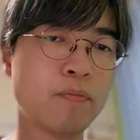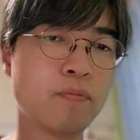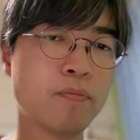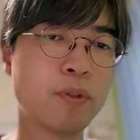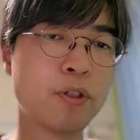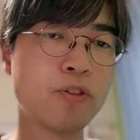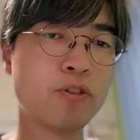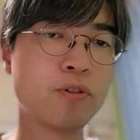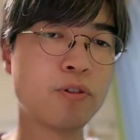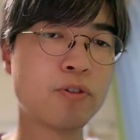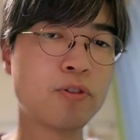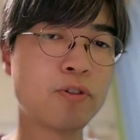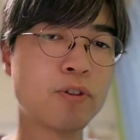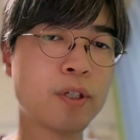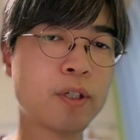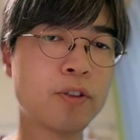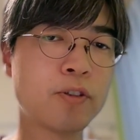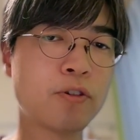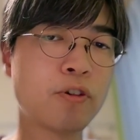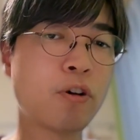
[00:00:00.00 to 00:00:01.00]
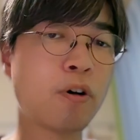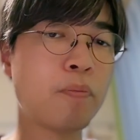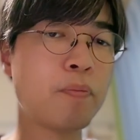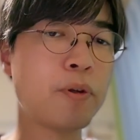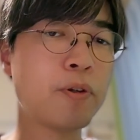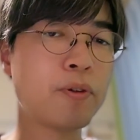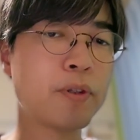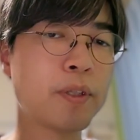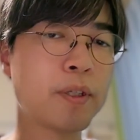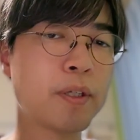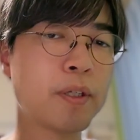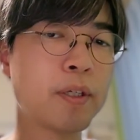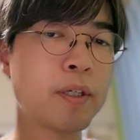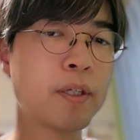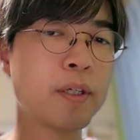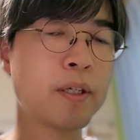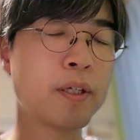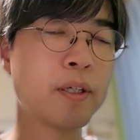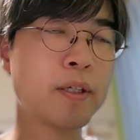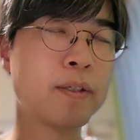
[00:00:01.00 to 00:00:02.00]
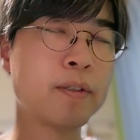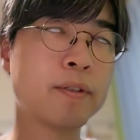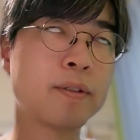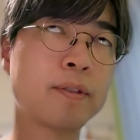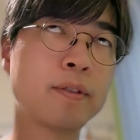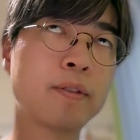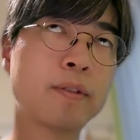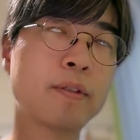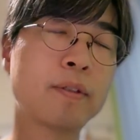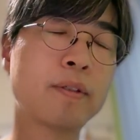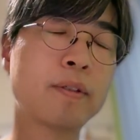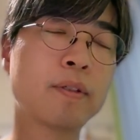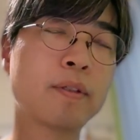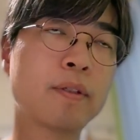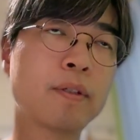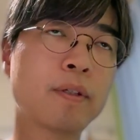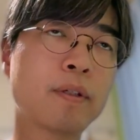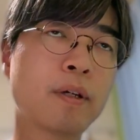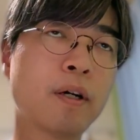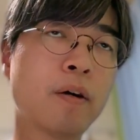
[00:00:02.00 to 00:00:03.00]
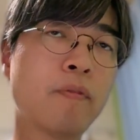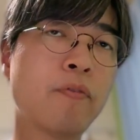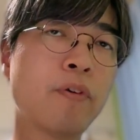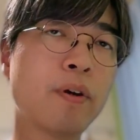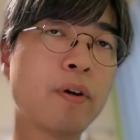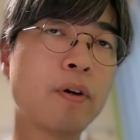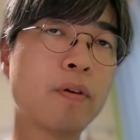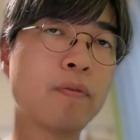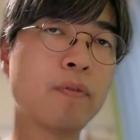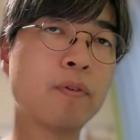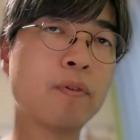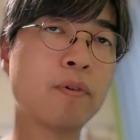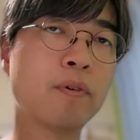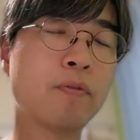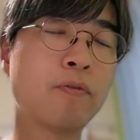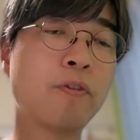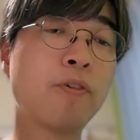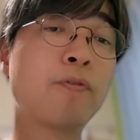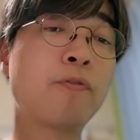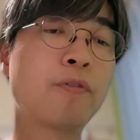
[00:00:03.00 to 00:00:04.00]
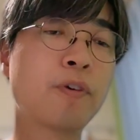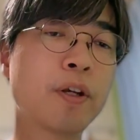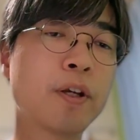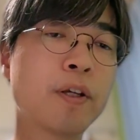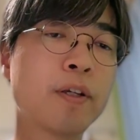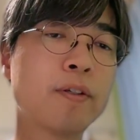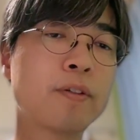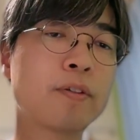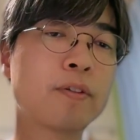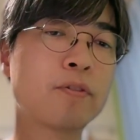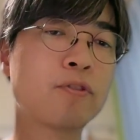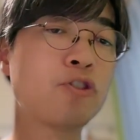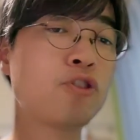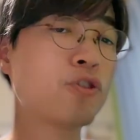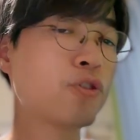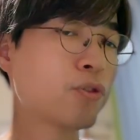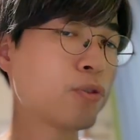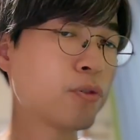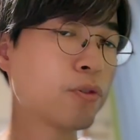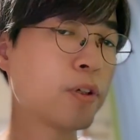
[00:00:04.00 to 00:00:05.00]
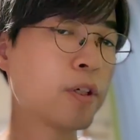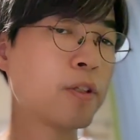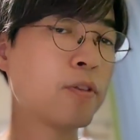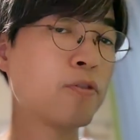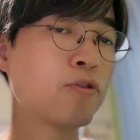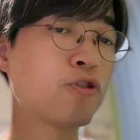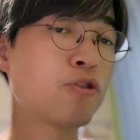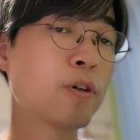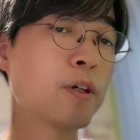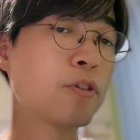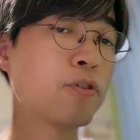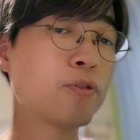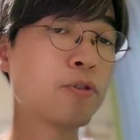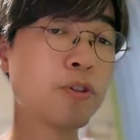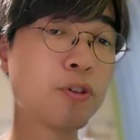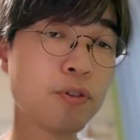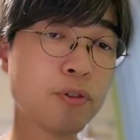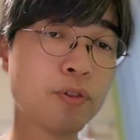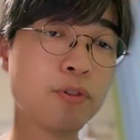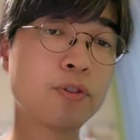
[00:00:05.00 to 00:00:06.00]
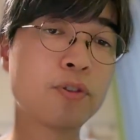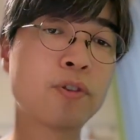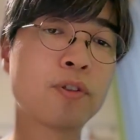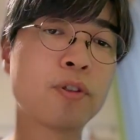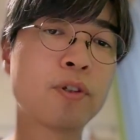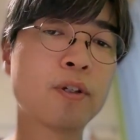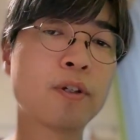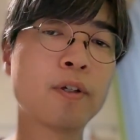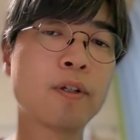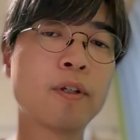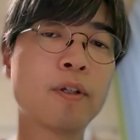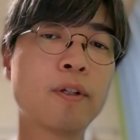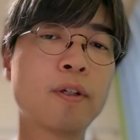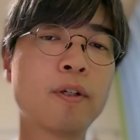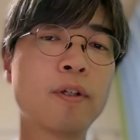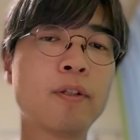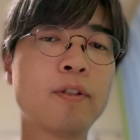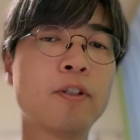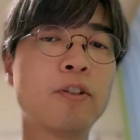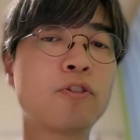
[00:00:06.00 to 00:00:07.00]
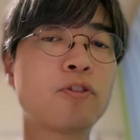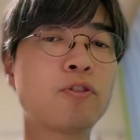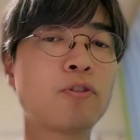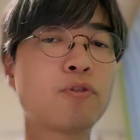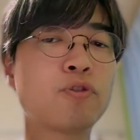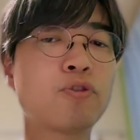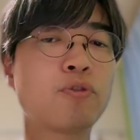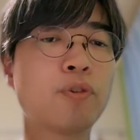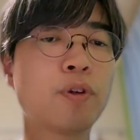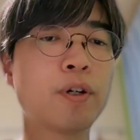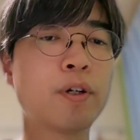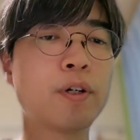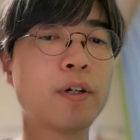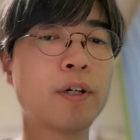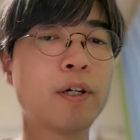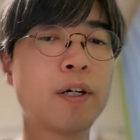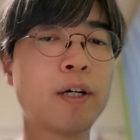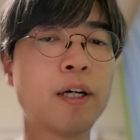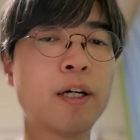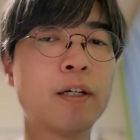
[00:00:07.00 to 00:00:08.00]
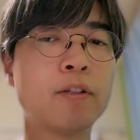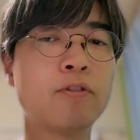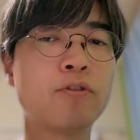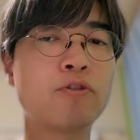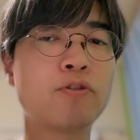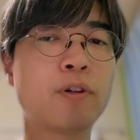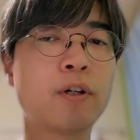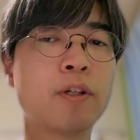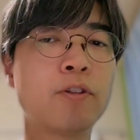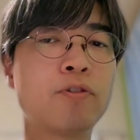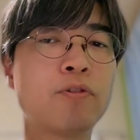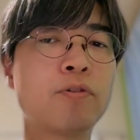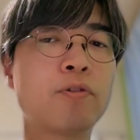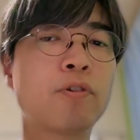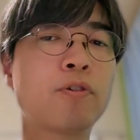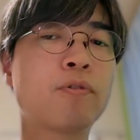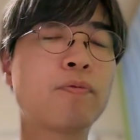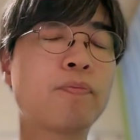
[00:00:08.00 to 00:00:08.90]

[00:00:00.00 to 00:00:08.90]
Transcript: Visual Studio community is available for free, so install and try to use this software and try to